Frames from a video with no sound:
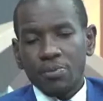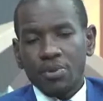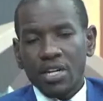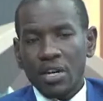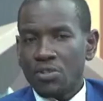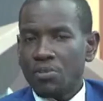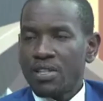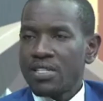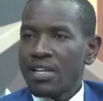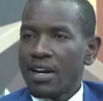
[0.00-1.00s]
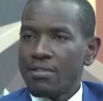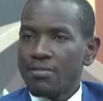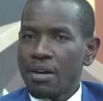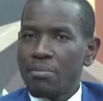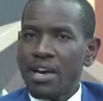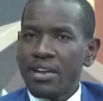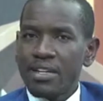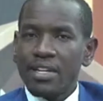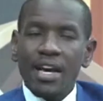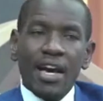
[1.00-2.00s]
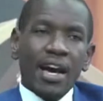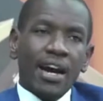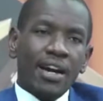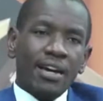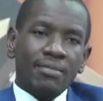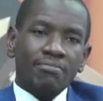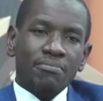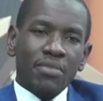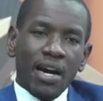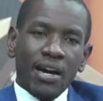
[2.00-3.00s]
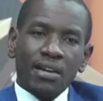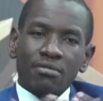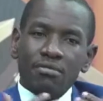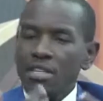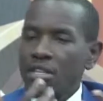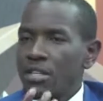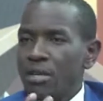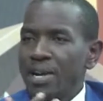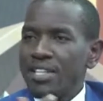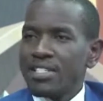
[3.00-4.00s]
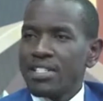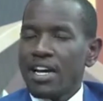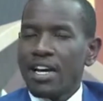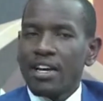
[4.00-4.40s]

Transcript: his pronouncements have a bearing. In the past,